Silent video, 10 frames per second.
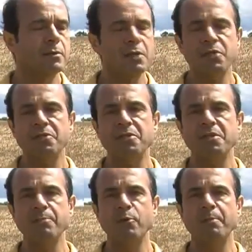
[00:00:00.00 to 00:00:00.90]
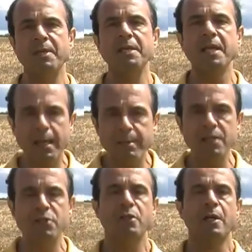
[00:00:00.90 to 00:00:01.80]
not just a symbol, but an
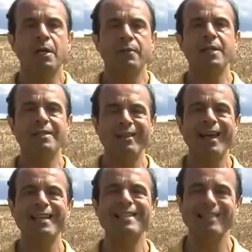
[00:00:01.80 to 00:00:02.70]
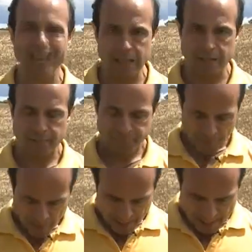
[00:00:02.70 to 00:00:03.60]
image that it's like a
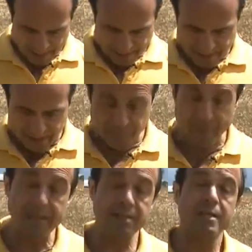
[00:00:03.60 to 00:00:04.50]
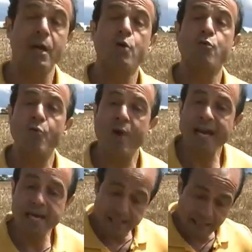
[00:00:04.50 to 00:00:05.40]
sun. And as it expands
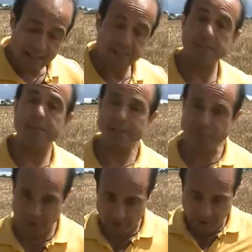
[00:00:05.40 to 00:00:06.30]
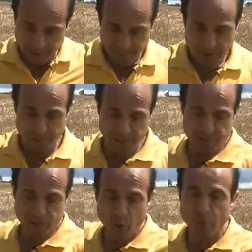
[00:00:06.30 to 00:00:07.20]
radially symmetrically, it
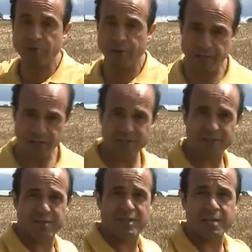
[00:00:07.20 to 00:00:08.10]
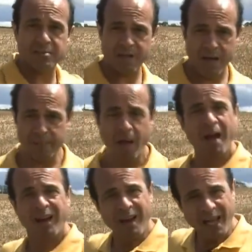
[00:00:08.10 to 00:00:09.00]
means in all directions at the same time,
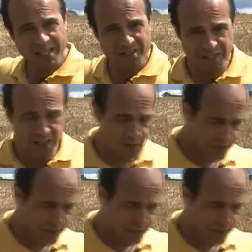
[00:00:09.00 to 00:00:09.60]
like a sea